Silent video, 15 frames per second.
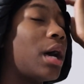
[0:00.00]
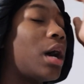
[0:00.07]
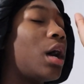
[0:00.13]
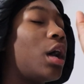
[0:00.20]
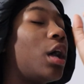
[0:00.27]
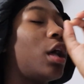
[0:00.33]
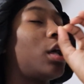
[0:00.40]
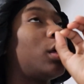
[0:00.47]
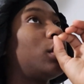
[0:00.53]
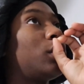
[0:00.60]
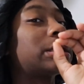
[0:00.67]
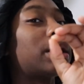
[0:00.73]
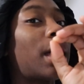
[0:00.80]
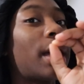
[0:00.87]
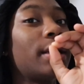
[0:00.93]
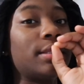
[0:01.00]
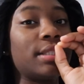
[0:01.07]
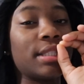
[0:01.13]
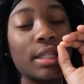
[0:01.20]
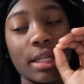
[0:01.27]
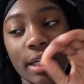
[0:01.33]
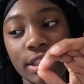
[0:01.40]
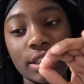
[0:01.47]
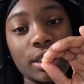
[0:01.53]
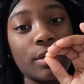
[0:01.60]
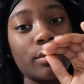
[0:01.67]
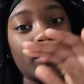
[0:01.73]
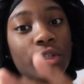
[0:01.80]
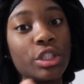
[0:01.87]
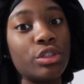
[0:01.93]
a slight selection
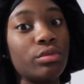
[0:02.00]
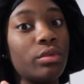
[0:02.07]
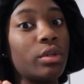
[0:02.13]
of what you